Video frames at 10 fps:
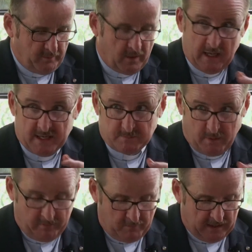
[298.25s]
my
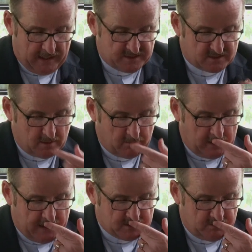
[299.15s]

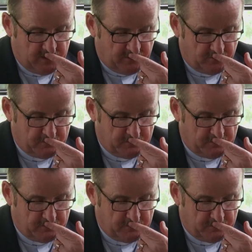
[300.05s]
last minute.